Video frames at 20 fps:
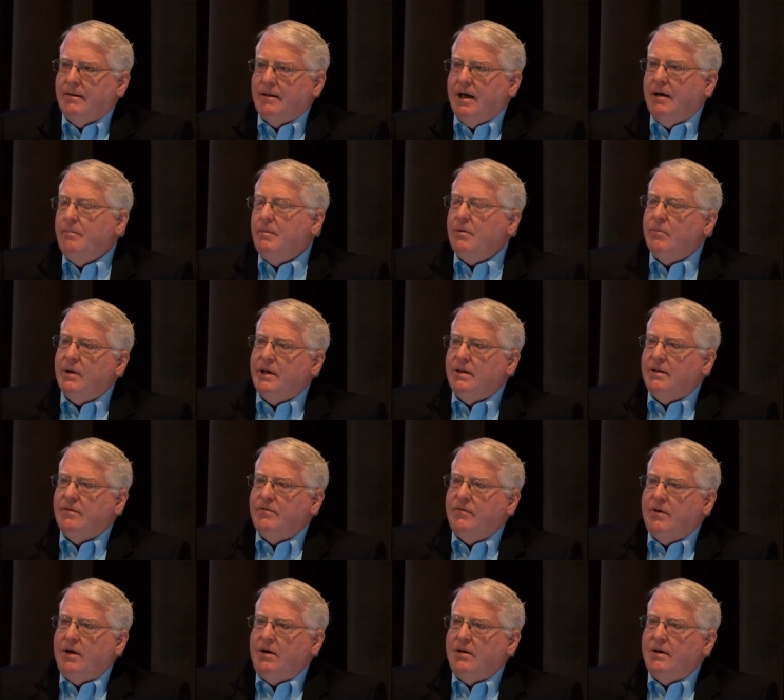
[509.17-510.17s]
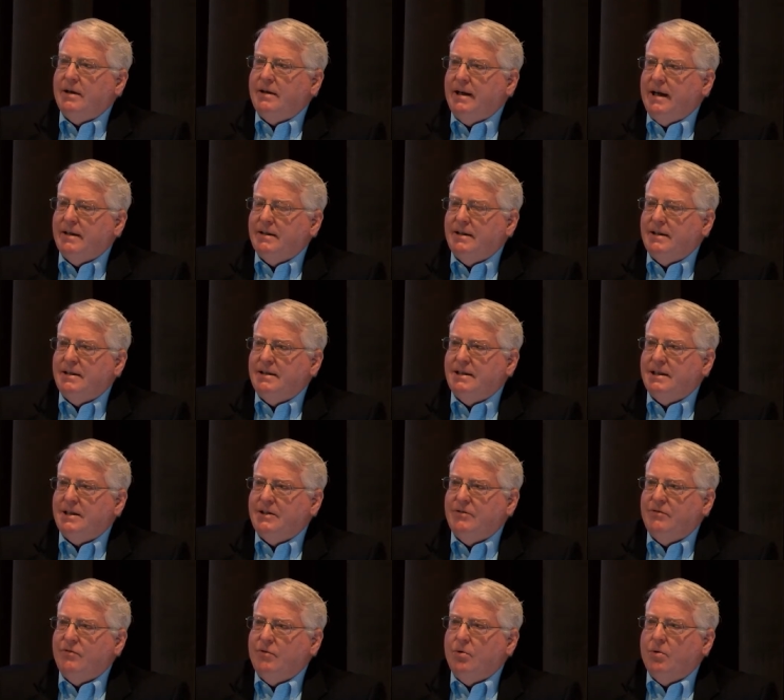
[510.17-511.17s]
I remember in the fall of
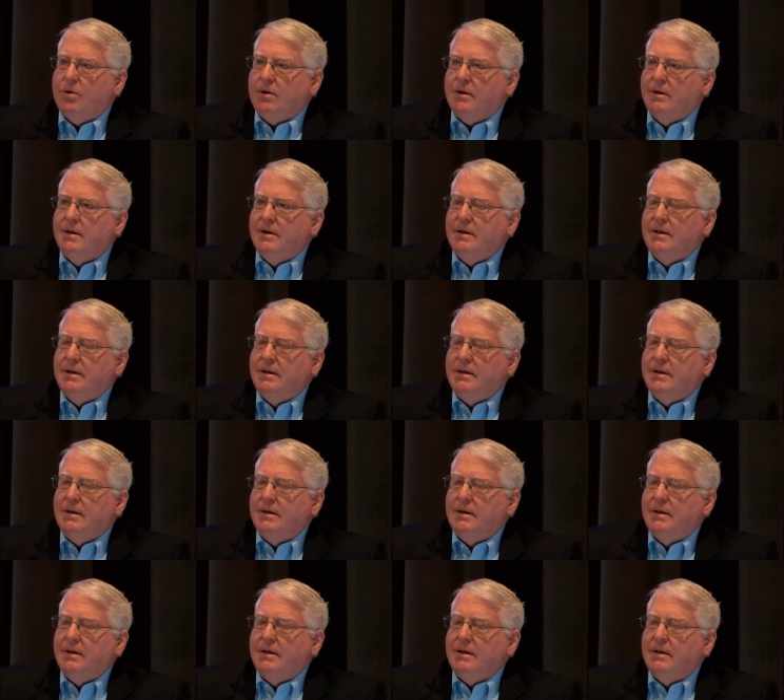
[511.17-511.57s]
1964,